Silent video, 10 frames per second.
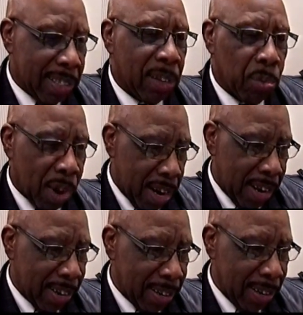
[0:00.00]
to run
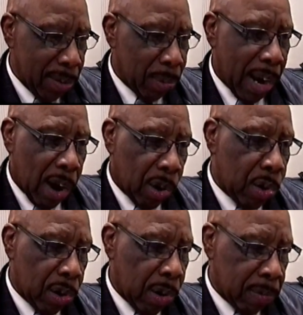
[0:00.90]
it without
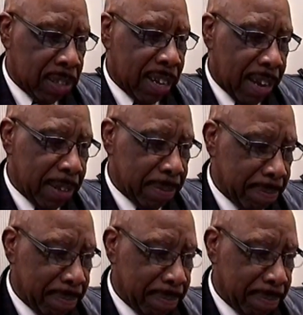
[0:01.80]
court oversight.